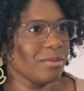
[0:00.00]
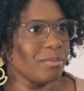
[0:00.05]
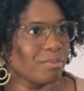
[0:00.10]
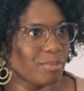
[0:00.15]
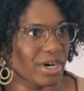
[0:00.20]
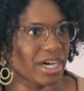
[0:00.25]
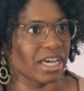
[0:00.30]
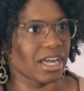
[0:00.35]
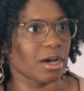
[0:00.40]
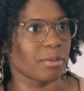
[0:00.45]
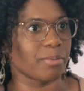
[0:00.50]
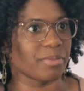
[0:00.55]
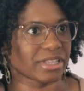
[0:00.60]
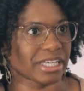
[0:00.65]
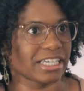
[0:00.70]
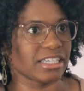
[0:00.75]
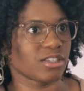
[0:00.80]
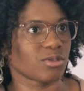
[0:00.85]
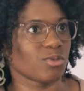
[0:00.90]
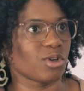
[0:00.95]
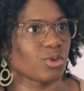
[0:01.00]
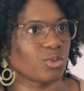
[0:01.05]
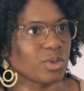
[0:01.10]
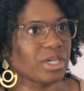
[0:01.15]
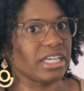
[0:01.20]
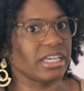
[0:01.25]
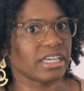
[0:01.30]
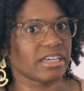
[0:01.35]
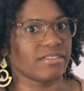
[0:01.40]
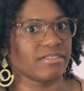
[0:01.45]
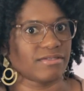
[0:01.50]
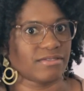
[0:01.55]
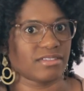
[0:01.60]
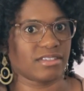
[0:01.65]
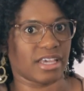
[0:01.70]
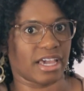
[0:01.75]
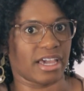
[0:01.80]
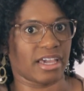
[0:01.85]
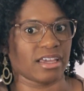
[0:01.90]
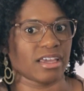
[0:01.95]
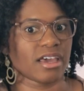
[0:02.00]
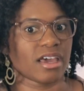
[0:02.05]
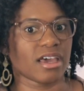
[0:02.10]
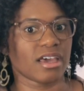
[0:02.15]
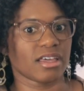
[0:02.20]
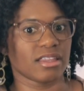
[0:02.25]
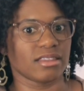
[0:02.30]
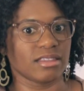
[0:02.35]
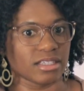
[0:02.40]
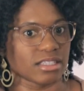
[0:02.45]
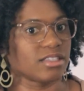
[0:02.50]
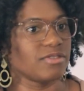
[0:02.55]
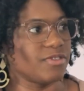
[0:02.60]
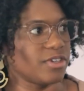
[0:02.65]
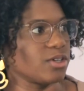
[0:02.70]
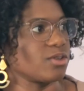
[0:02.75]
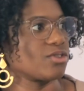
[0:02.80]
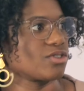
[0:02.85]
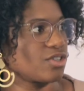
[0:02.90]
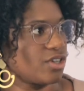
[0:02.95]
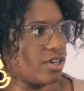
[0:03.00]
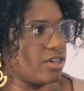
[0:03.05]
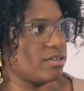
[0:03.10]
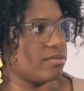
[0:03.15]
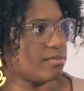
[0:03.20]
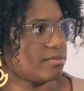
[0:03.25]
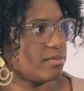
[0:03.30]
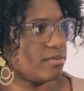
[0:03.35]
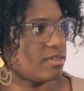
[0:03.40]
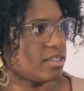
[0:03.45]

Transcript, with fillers: but a place where we can say, this feels good.